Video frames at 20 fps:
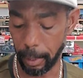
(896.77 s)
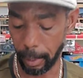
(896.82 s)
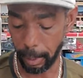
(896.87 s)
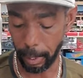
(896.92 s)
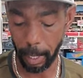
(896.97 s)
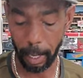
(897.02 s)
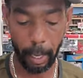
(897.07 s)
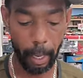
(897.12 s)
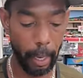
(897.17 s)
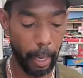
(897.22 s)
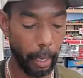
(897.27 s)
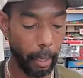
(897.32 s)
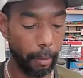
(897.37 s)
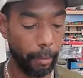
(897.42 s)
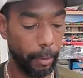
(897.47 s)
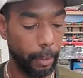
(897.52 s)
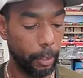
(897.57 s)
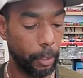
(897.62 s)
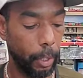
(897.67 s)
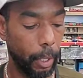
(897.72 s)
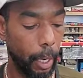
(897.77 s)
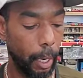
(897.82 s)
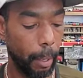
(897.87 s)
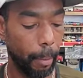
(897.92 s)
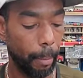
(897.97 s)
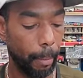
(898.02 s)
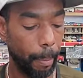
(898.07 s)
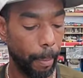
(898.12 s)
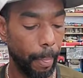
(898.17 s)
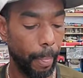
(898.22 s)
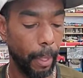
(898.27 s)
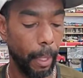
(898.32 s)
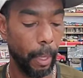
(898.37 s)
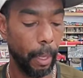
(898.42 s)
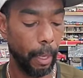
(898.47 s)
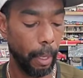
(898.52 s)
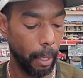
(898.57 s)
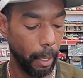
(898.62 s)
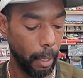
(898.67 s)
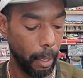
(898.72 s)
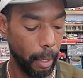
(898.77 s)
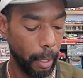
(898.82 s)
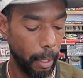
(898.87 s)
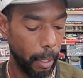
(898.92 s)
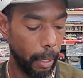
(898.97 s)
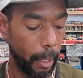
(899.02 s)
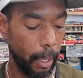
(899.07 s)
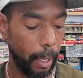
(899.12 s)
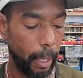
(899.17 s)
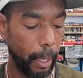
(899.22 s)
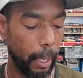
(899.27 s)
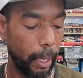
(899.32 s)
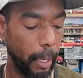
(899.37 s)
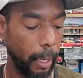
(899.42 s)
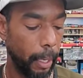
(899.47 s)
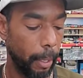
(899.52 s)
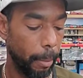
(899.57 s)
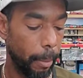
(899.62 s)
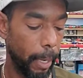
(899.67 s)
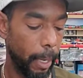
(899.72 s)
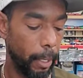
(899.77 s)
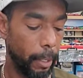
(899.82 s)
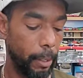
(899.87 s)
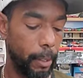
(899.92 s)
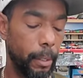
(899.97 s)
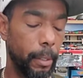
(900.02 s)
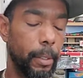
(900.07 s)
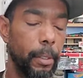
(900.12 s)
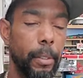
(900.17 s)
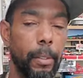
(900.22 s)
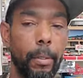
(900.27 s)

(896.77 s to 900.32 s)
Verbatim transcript: was a hell of a drop, and managed to